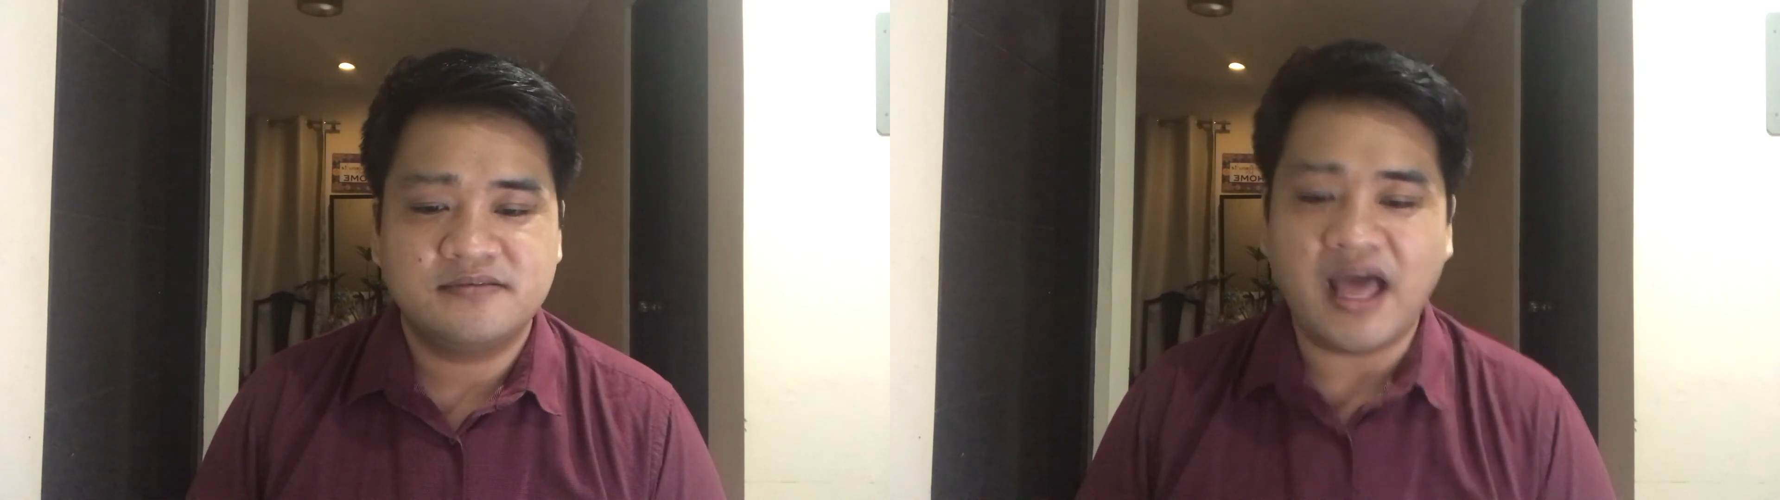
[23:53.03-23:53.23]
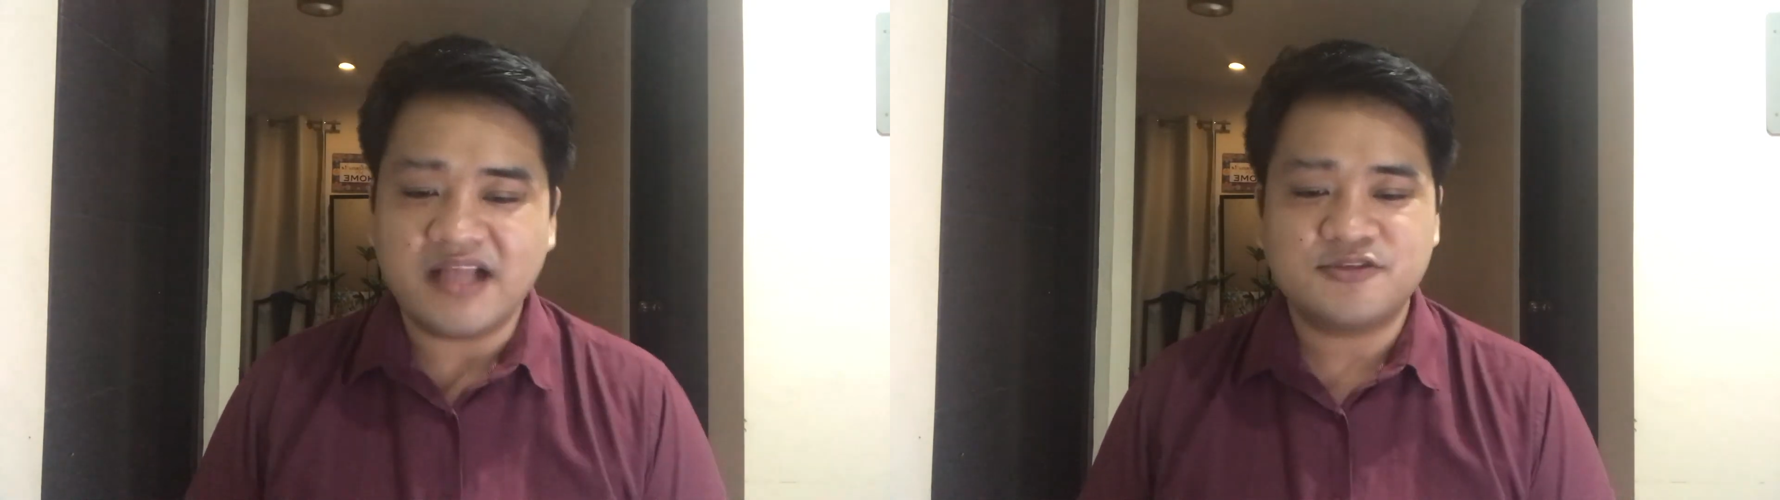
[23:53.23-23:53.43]

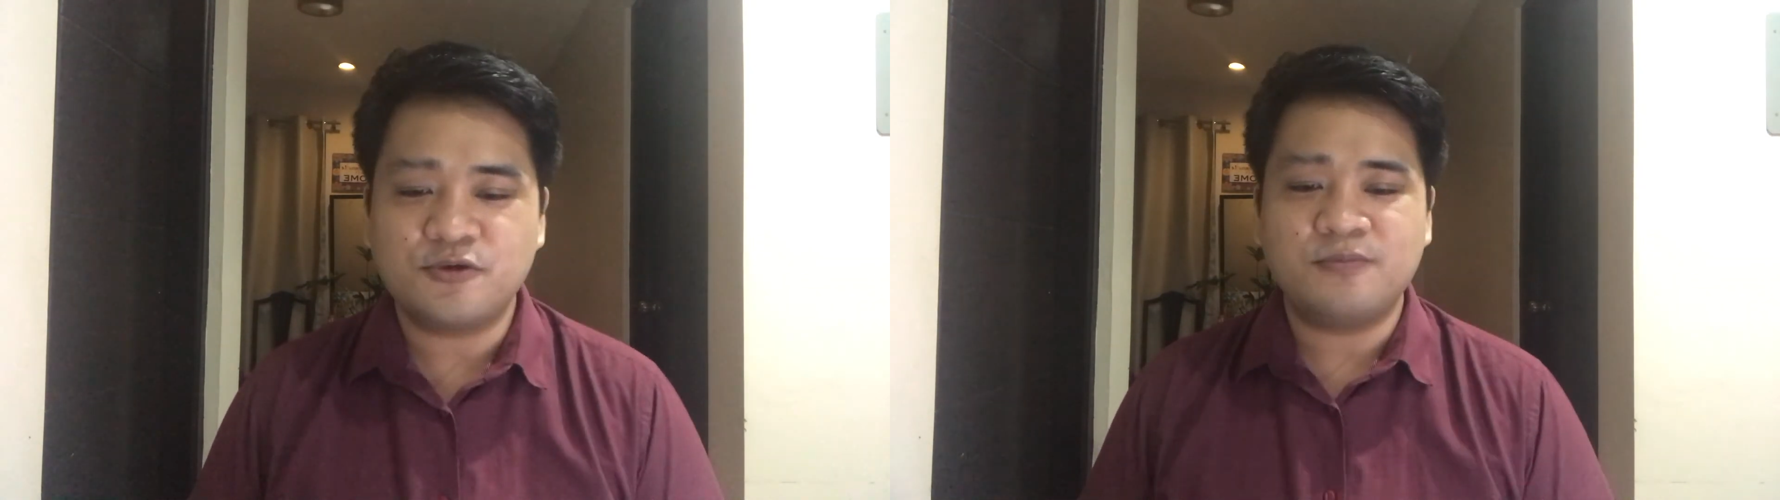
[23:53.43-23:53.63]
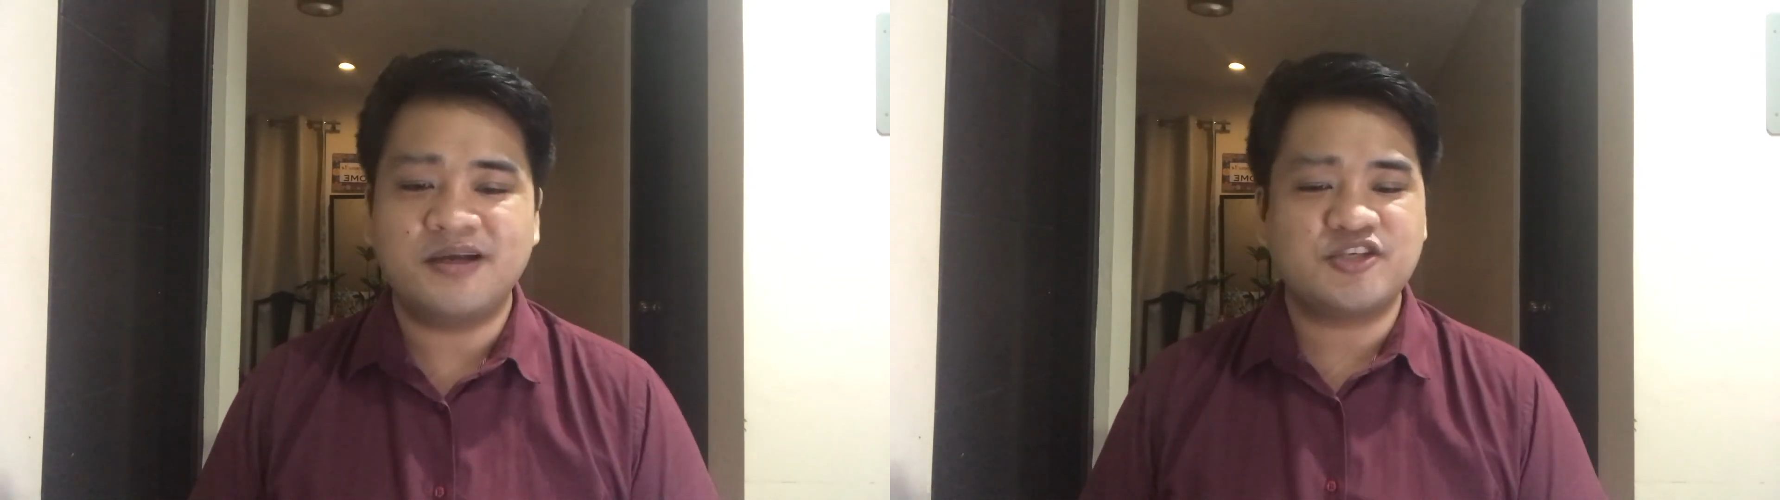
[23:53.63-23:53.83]
Not
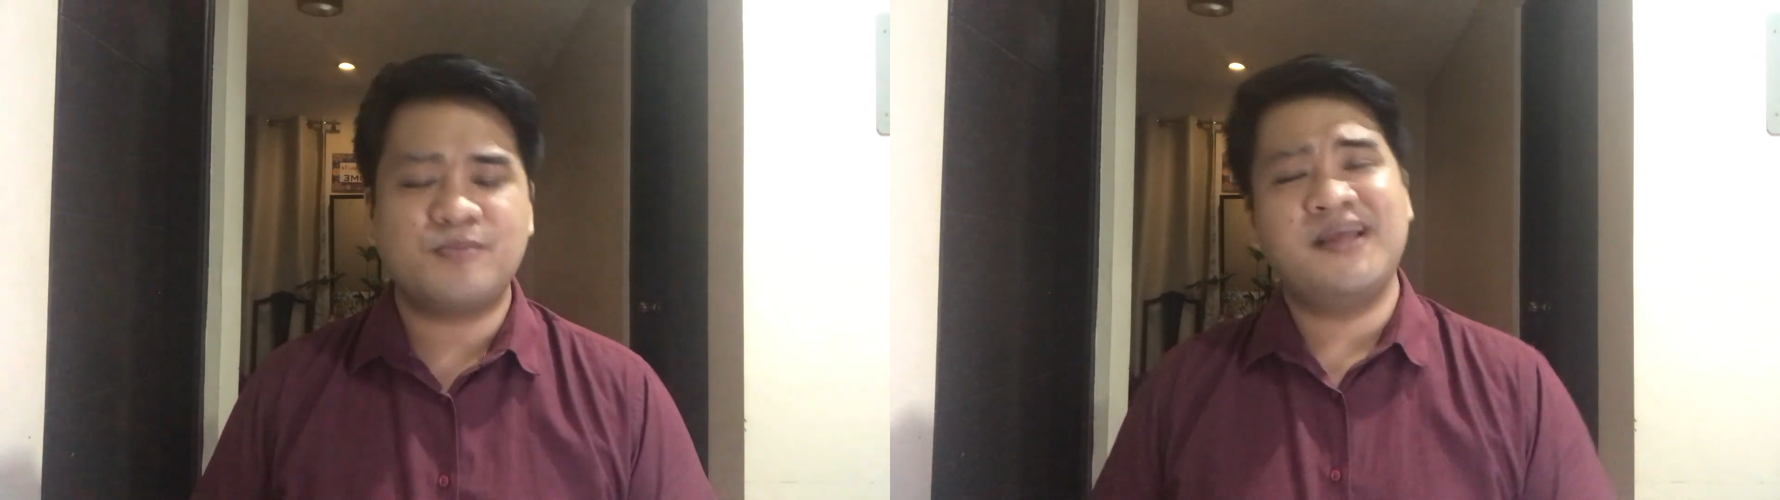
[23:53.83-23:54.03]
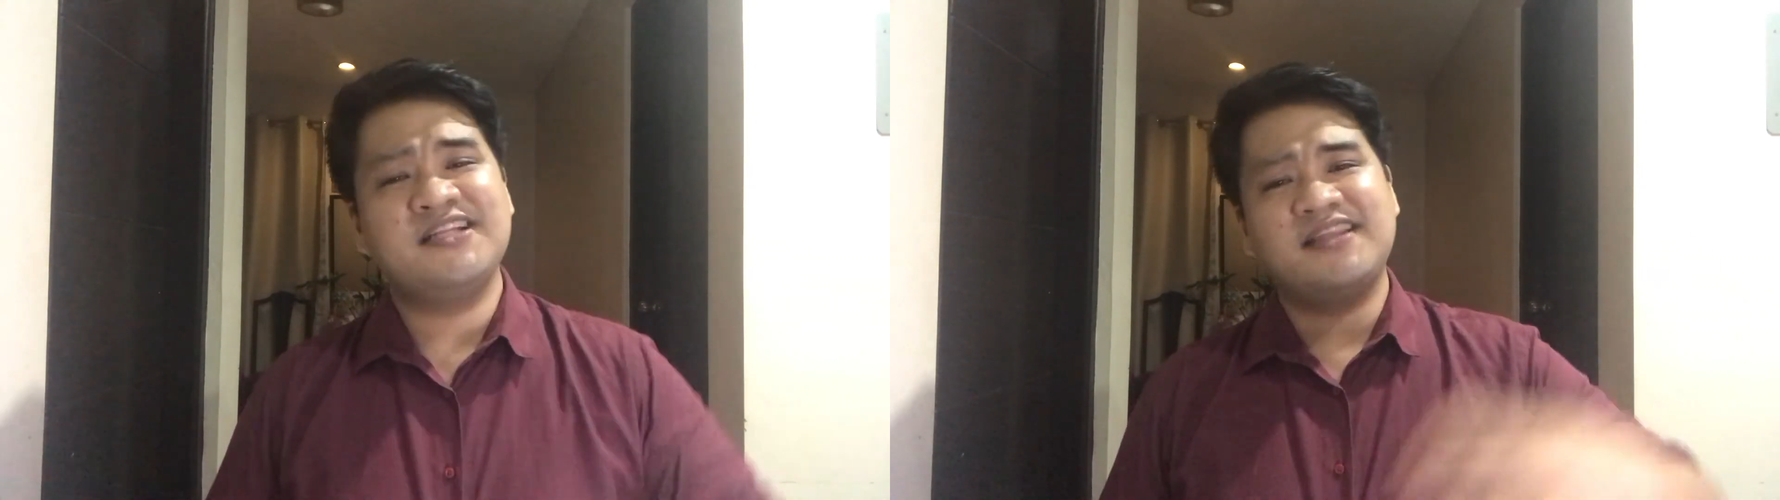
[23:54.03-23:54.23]
so
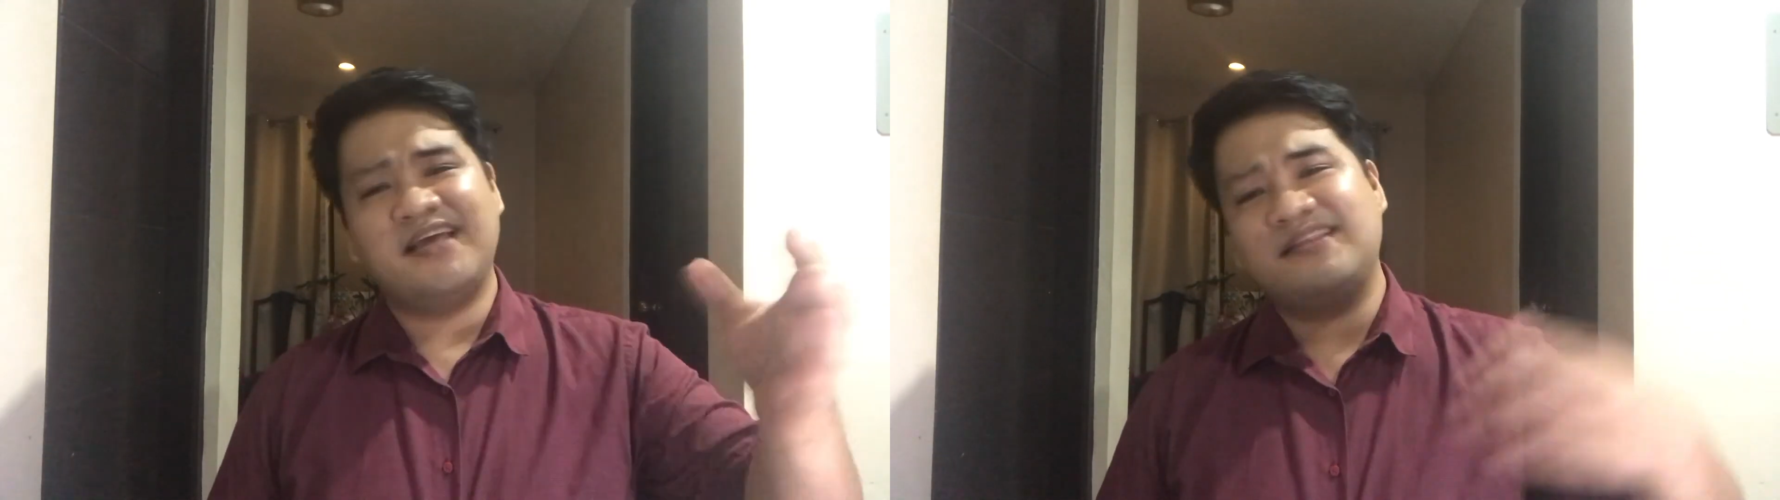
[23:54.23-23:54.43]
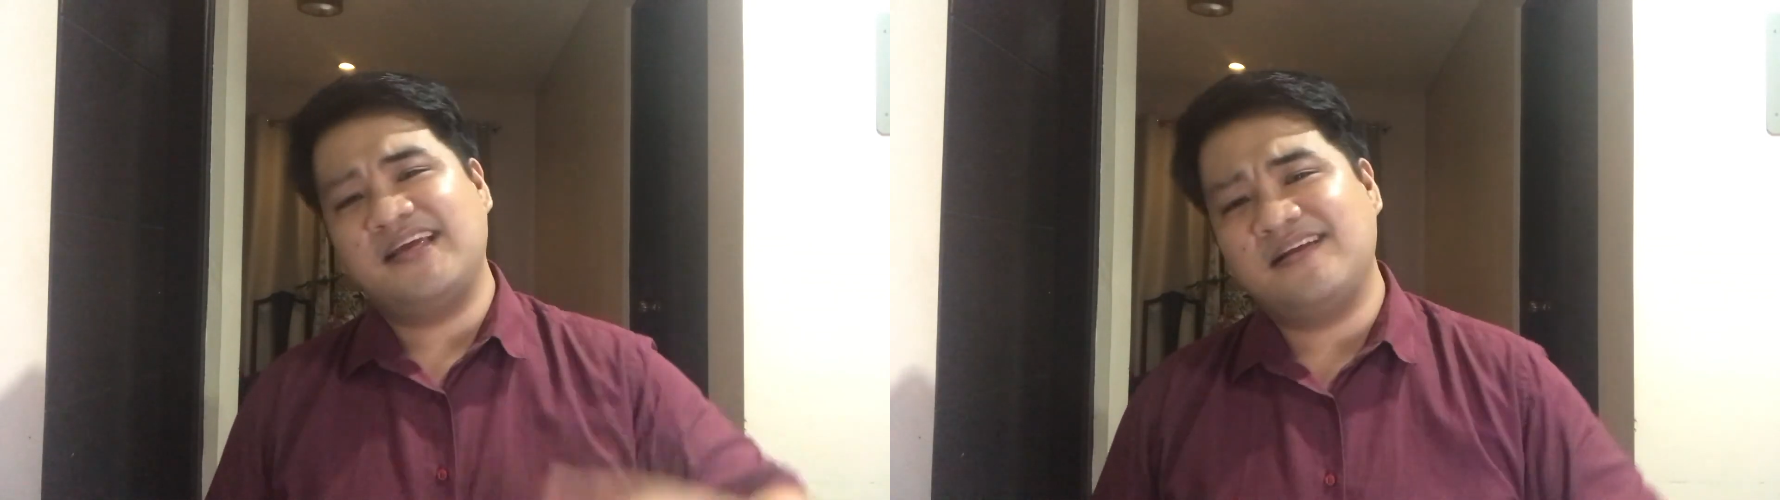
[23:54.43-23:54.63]
much
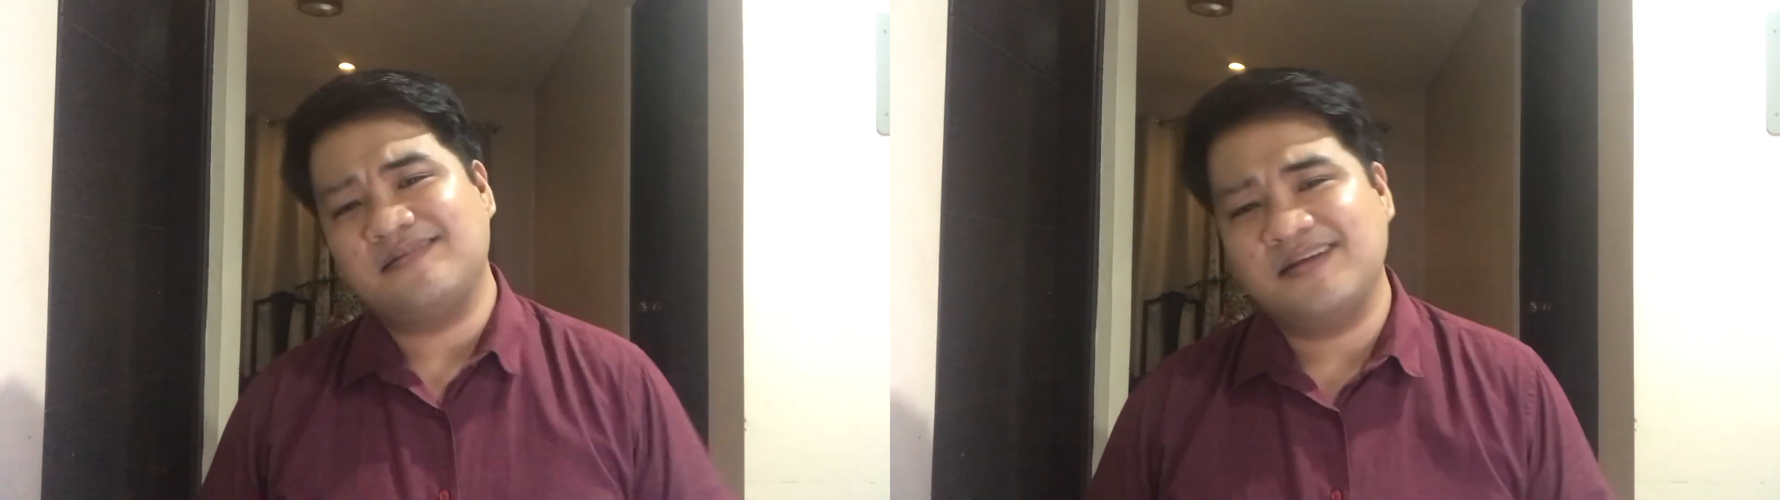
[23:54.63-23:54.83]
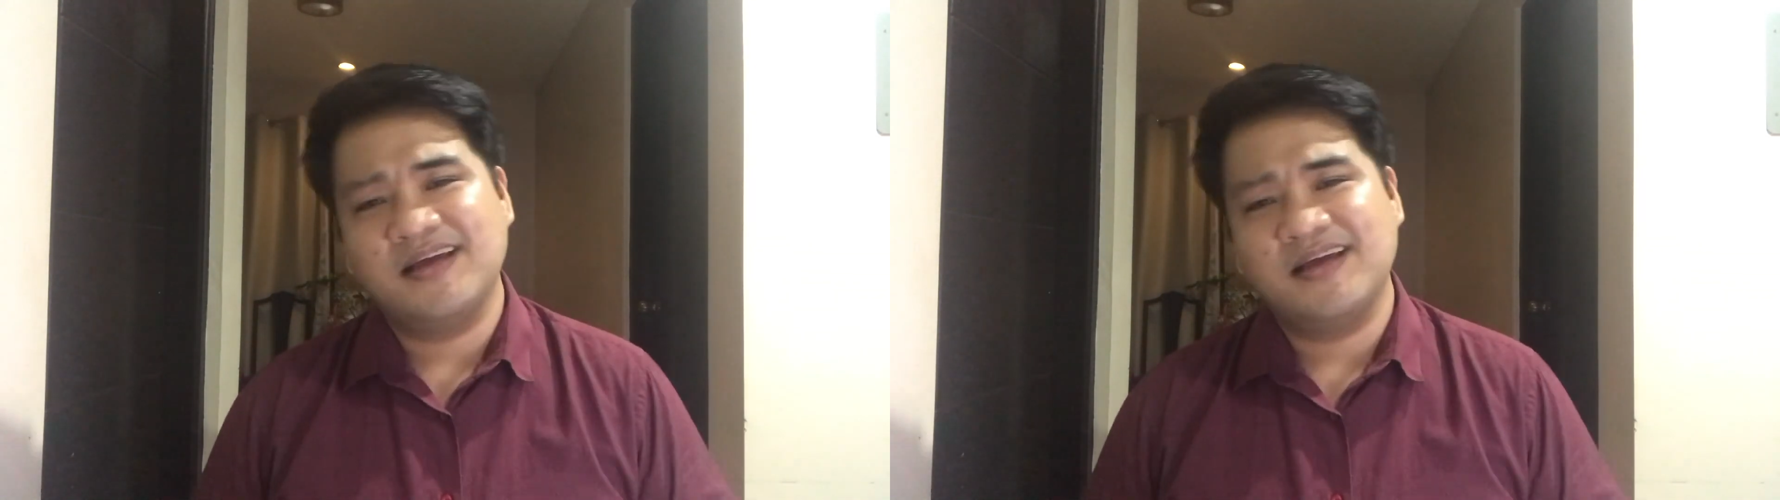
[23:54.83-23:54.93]
meditating